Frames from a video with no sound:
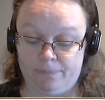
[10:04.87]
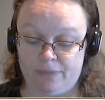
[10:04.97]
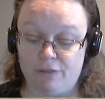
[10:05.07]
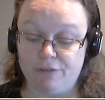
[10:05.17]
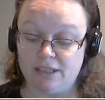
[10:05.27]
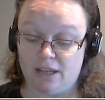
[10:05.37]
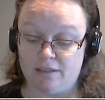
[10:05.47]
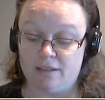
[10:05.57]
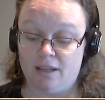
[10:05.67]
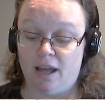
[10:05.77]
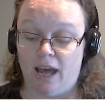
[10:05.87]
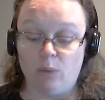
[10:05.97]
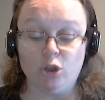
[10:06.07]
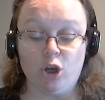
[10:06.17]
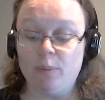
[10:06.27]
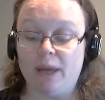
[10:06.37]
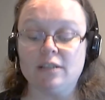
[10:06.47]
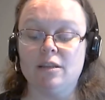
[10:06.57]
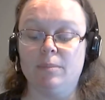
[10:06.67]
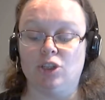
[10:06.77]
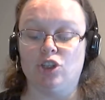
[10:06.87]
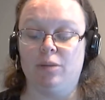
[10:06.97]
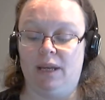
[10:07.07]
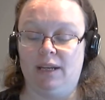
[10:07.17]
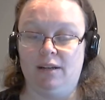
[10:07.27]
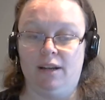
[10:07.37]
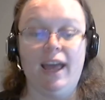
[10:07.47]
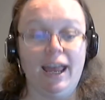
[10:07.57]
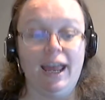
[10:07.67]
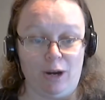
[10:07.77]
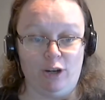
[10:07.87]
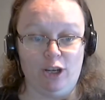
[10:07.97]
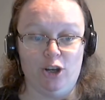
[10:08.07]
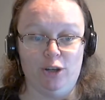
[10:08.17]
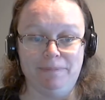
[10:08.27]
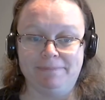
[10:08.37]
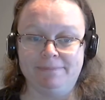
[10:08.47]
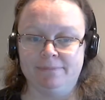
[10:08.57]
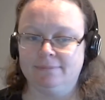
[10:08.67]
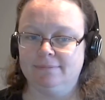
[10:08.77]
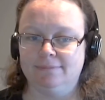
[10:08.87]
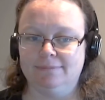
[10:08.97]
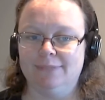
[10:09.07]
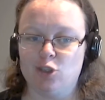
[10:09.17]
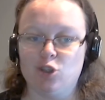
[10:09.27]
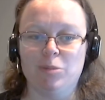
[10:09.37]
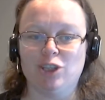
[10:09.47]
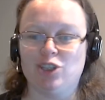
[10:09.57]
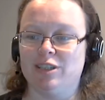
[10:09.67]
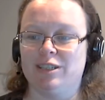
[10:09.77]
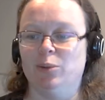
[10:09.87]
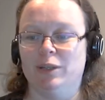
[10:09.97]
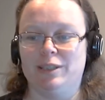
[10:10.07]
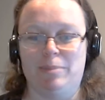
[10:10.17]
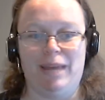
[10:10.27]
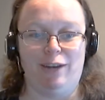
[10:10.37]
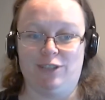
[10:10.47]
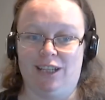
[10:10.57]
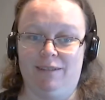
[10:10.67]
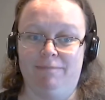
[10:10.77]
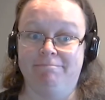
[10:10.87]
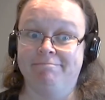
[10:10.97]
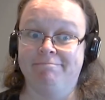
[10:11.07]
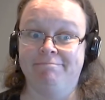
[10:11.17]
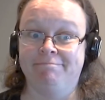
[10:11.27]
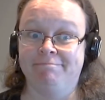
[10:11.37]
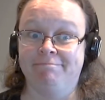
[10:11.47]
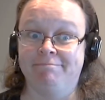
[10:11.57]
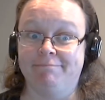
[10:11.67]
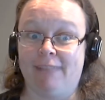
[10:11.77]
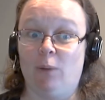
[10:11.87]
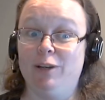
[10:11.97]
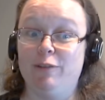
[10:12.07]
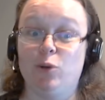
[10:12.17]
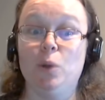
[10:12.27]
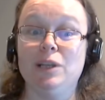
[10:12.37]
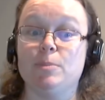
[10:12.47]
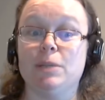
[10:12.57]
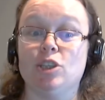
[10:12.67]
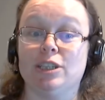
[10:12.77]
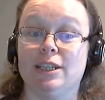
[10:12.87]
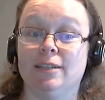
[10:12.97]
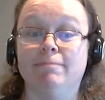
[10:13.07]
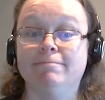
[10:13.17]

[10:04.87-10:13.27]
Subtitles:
If he does, I will go back to the Munchkin Maiden and marry her, assuming she still wants a man of tin. I wonder if all his bits are tin.